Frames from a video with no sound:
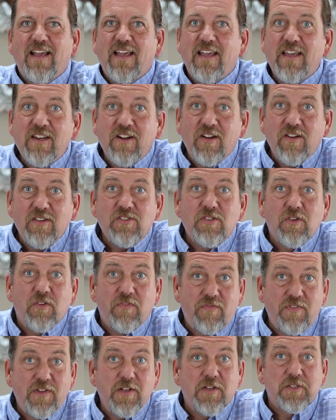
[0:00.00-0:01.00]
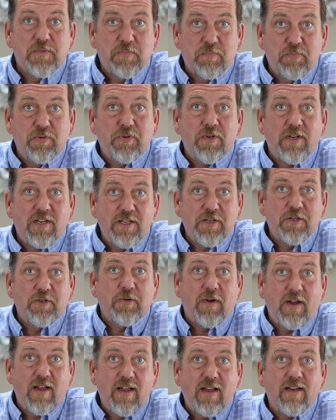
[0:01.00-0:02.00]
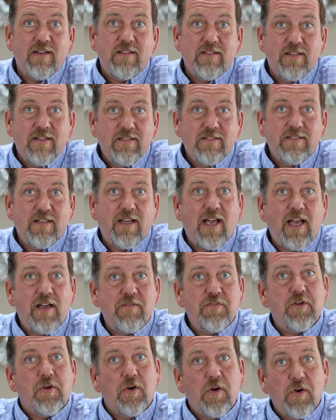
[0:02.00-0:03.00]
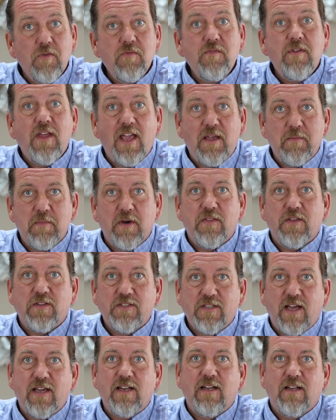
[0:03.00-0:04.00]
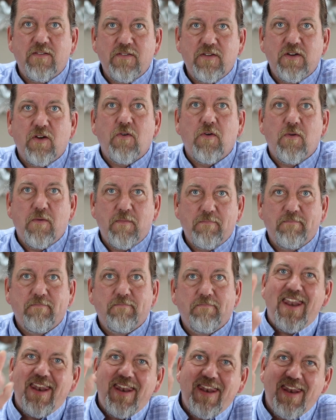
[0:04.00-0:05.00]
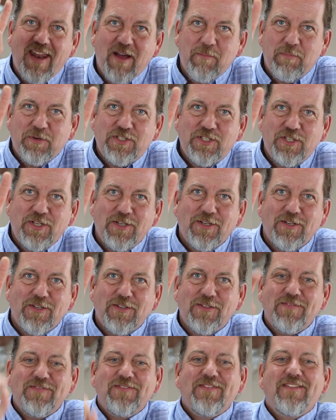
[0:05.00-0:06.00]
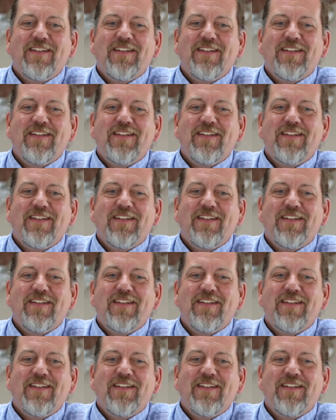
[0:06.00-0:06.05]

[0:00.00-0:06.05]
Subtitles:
It also feels pretty great to have your own name on the title of your home. Number 2,